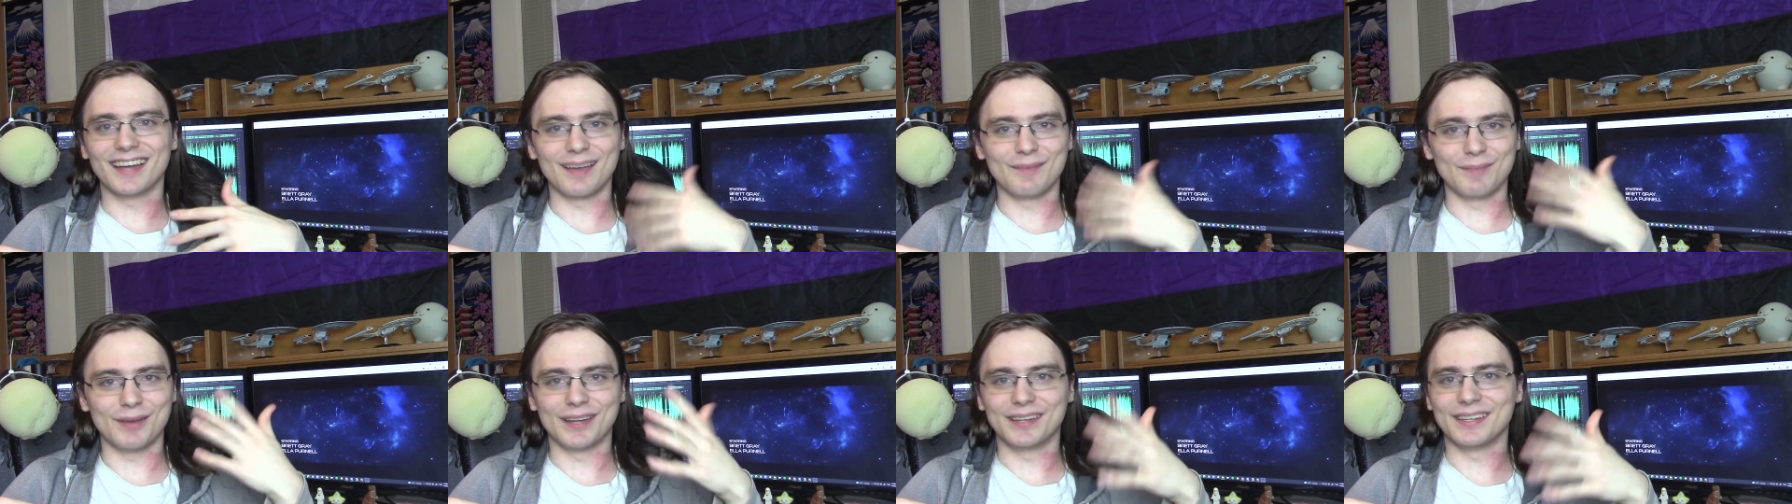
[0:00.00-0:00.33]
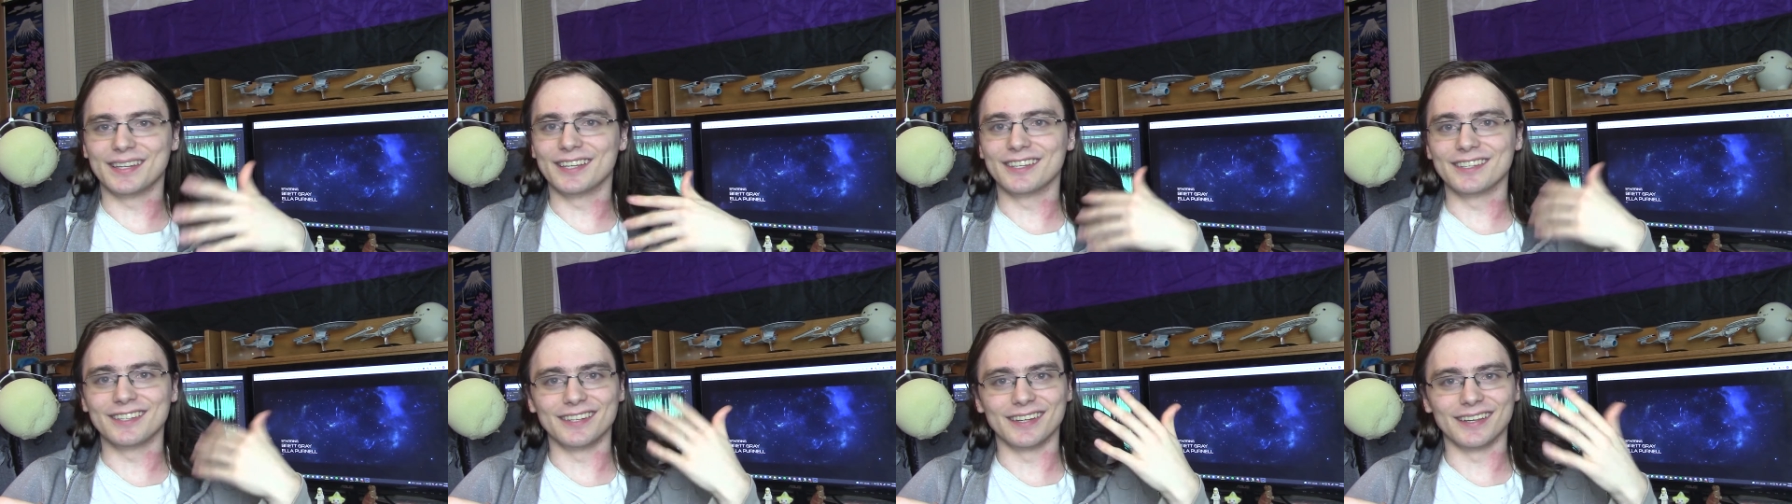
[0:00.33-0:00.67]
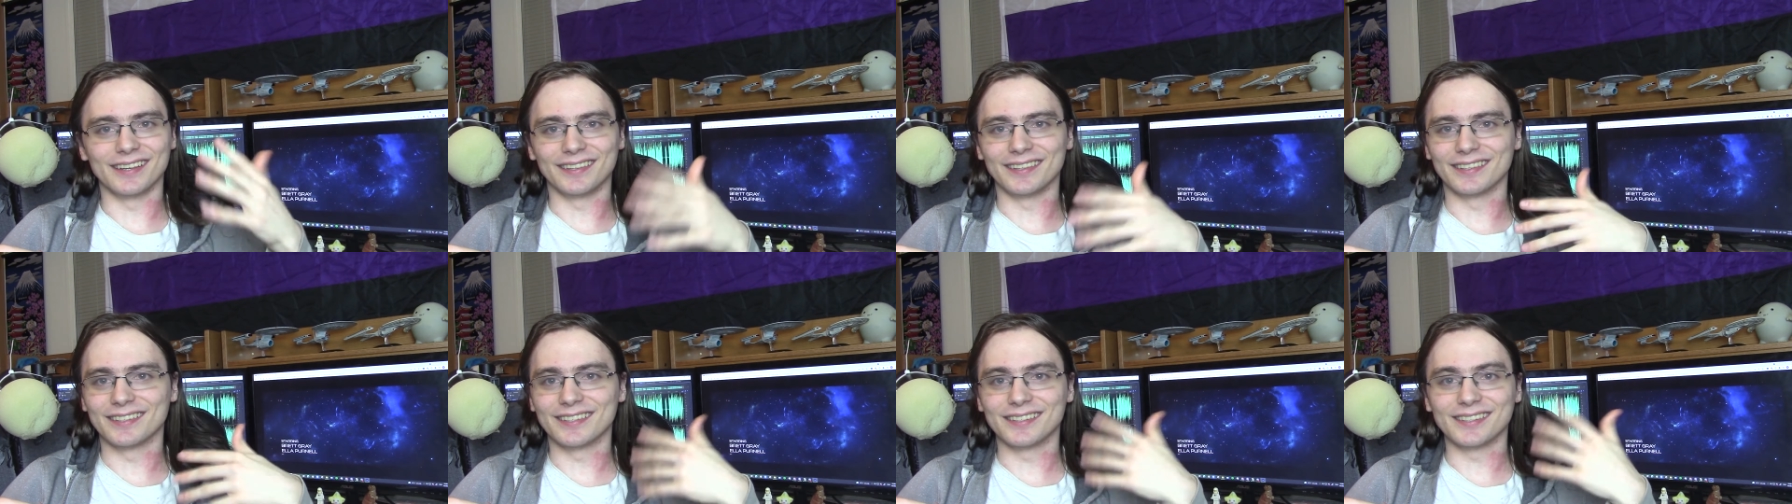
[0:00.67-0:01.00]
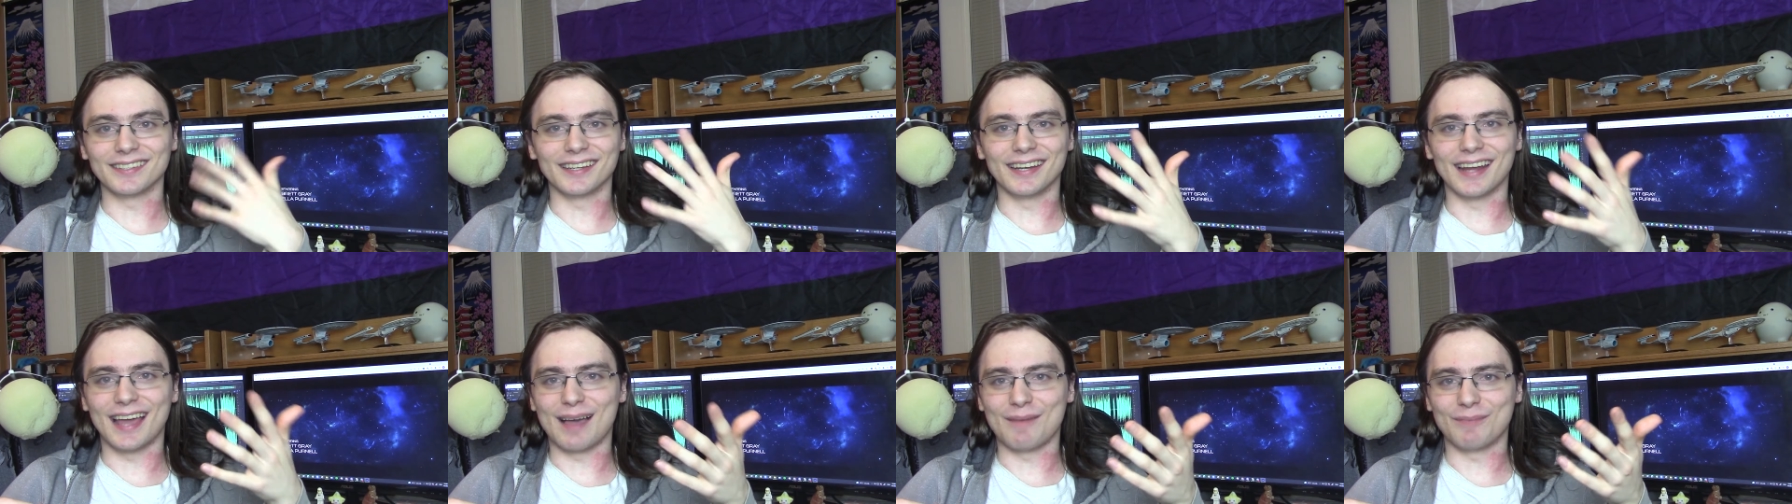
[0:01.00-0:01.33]
I'm autistic. This is
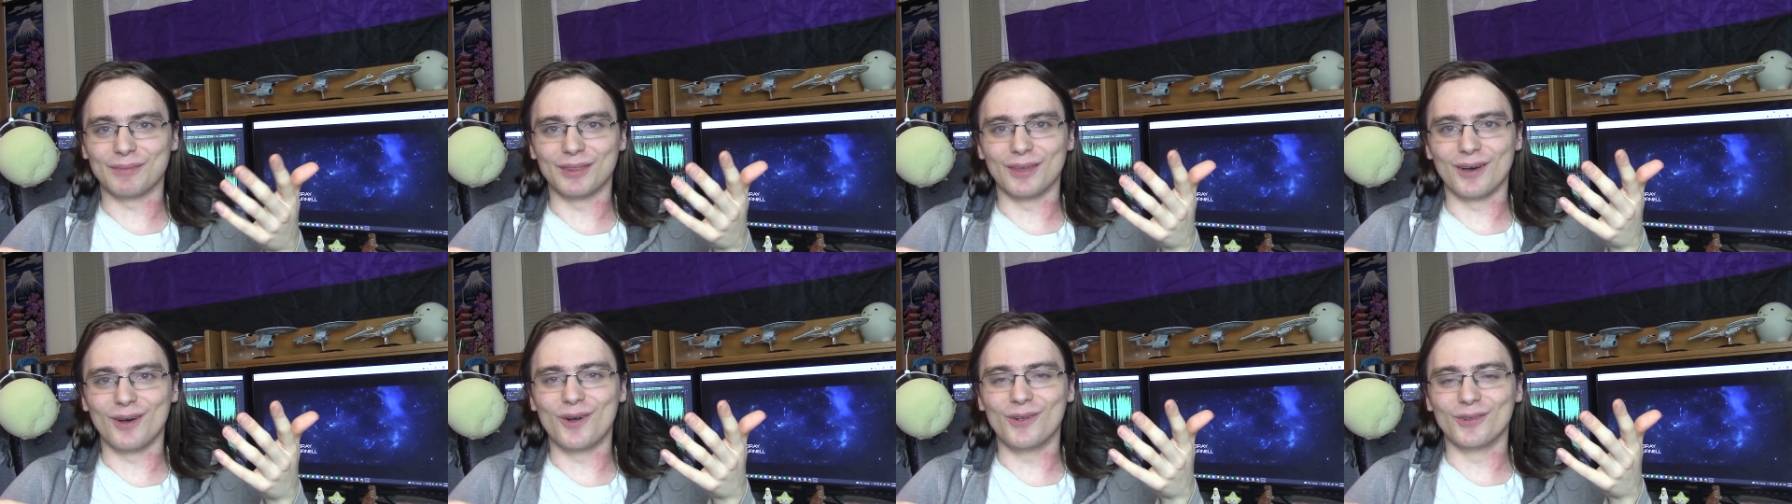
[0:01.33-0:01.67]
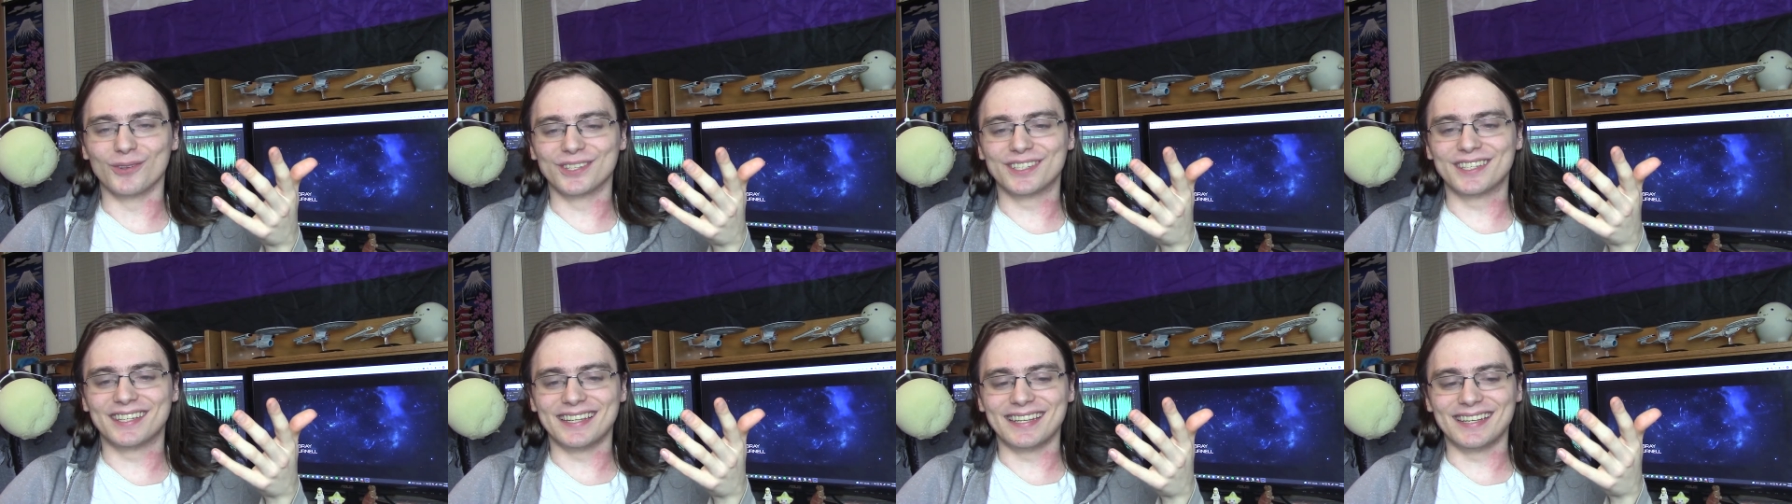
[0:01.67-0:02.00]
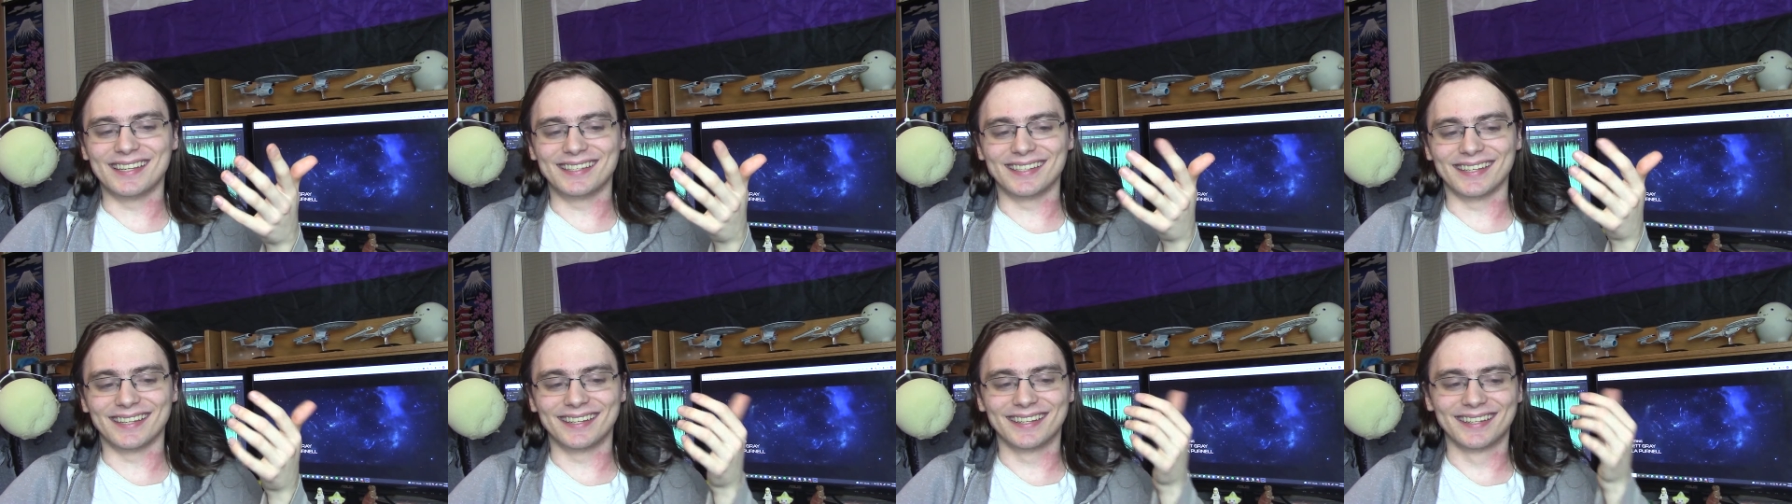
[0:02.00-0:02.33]
going to happen the whole season.